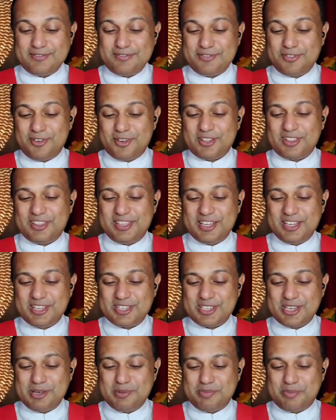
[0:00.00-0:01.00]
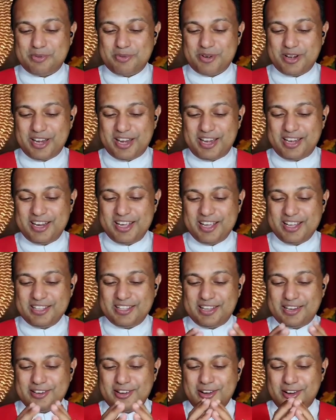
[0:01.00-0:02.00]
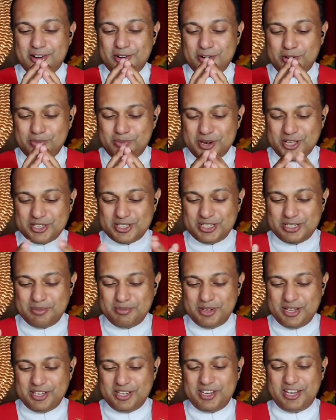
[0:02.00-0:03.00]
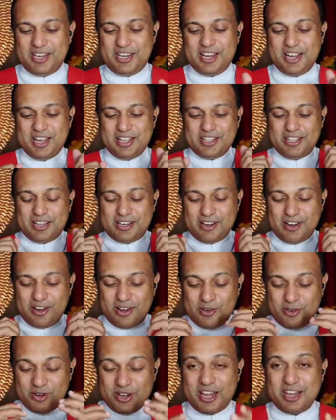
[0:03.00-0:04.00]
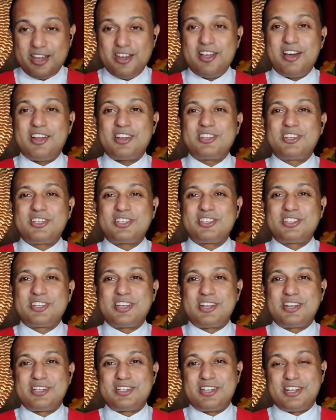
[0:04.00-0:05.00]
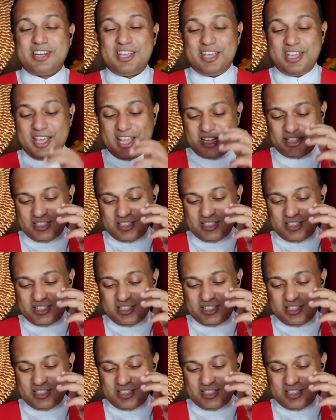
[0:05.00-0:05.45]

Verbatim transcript: Four things he prayed that God would bless him indeed, that God would enlarge his territory,